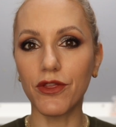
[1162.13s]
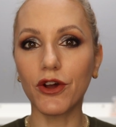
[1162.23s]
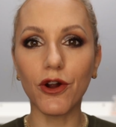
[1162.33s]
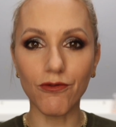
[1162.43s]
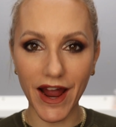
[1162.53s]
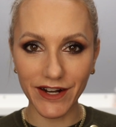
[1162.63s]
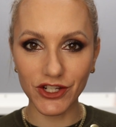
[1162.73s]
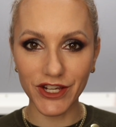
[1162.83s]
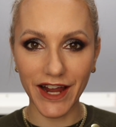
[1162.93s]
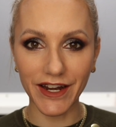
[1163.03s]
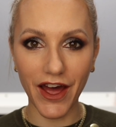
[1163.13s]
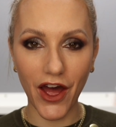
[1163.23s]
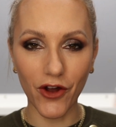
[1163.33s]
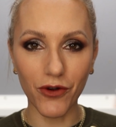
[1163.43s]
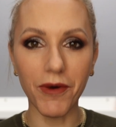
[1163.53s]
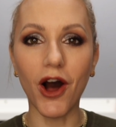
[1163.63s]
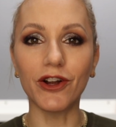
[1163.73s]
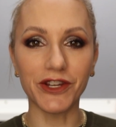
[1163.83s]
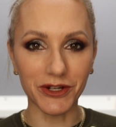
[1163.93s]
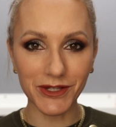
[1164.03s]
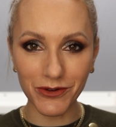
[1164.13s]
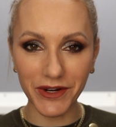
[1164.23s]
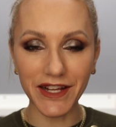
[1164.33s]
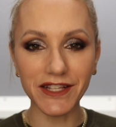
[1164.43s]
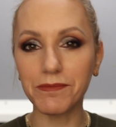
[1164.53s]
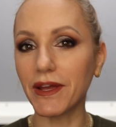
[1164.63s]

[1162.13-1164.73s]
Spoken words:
the correct shade at home on your screens,